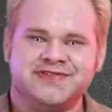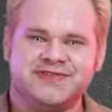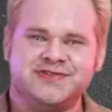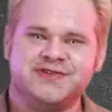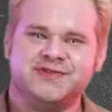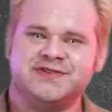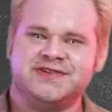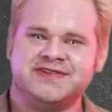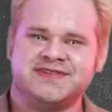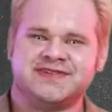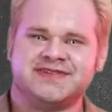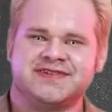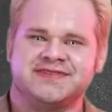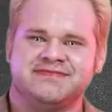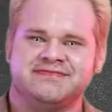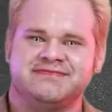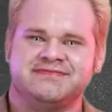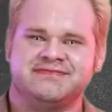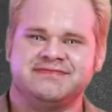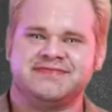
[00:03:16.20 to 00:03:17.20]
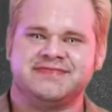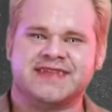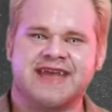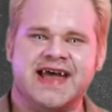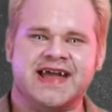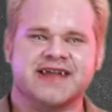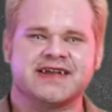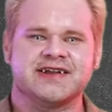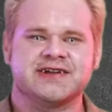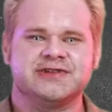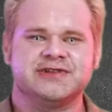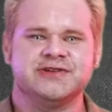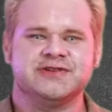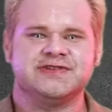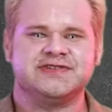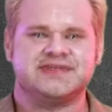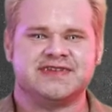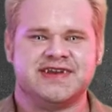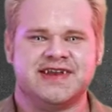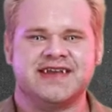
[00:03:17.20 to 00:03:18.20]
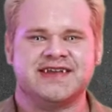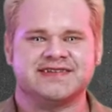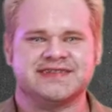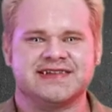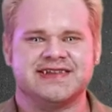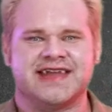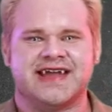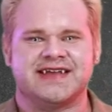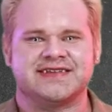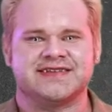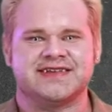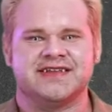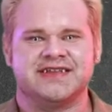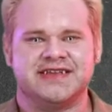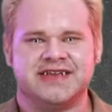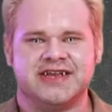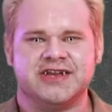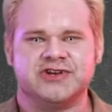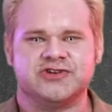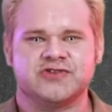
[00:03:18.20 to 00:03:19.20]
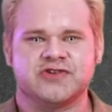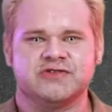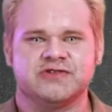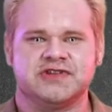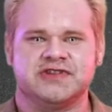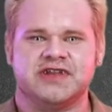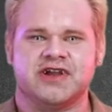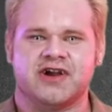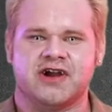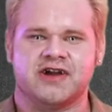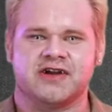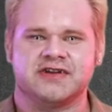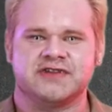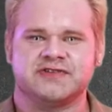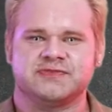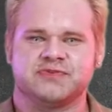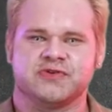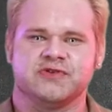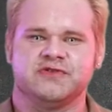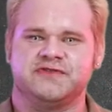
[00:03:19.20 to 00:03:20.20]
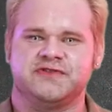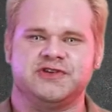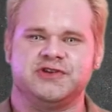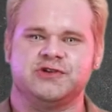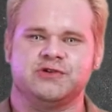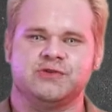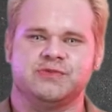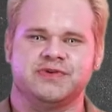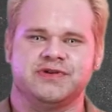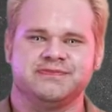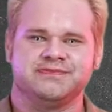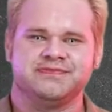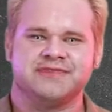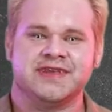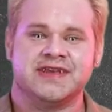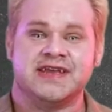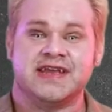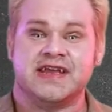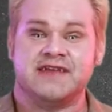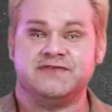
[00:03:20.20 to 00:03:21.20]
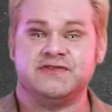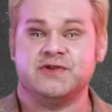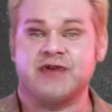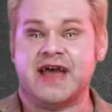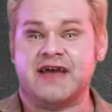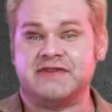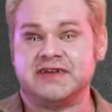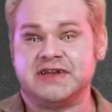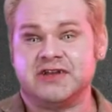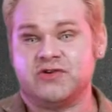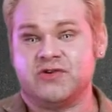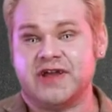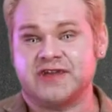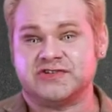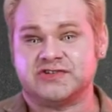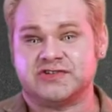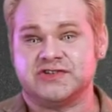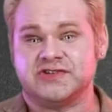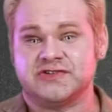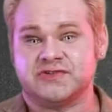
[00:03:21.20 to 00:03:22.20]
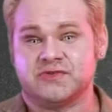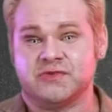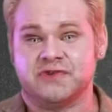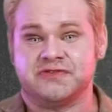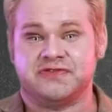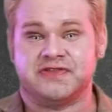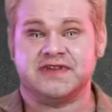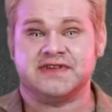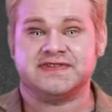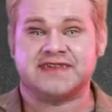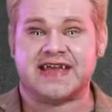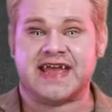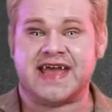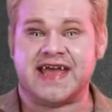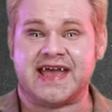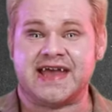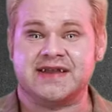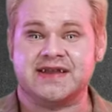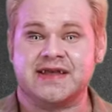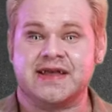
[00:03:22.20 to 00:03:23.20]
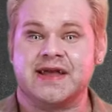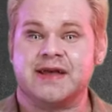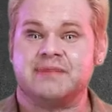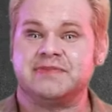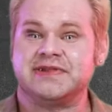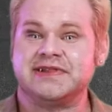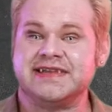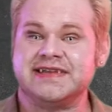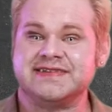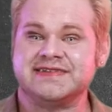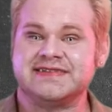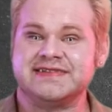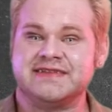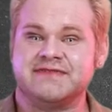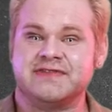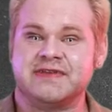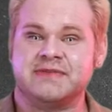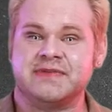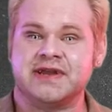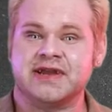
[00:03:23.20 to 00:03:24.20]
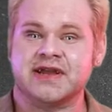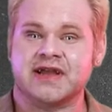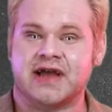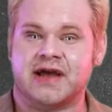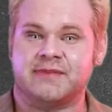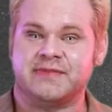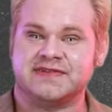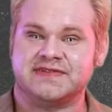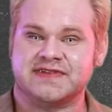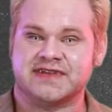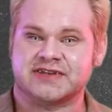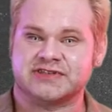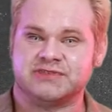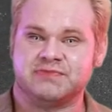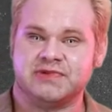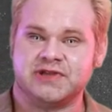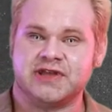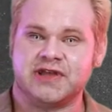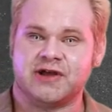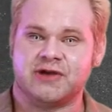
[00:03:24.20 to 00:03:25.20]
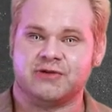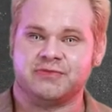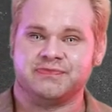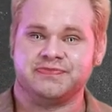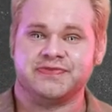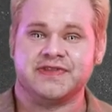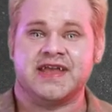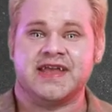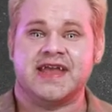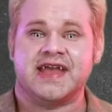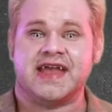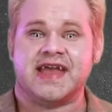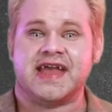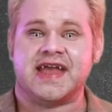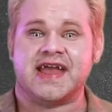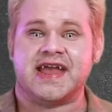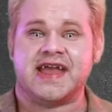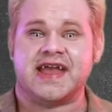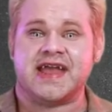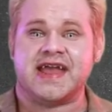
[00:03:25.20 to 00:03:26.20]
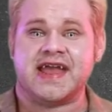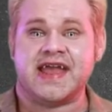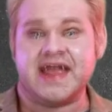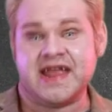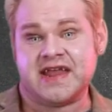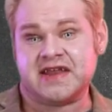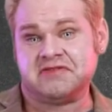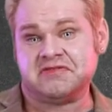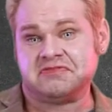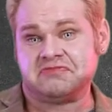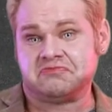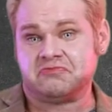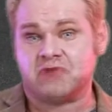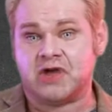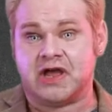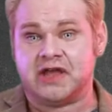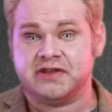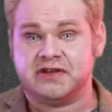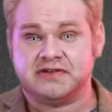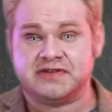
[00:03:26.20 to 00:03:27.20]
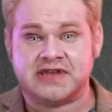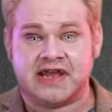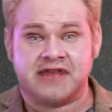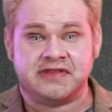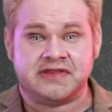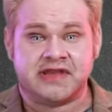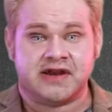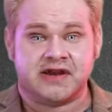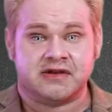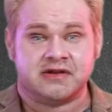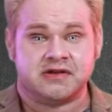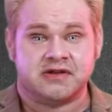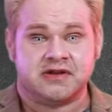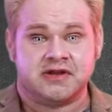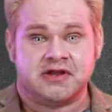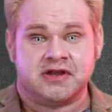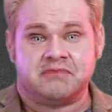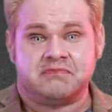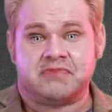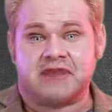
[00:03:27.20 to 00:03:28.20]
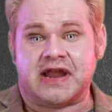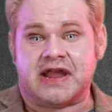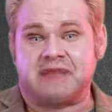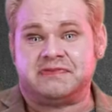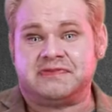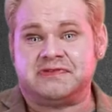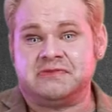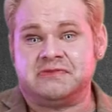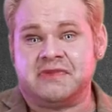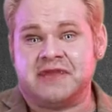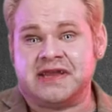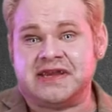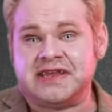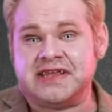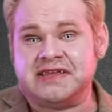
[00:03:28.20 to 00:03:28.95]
students, that concludes today's class on the intro to the Artist Proof Cube. If you have any questions or things to add, please leave them in a comment section below. And while you're down there, perhaps you might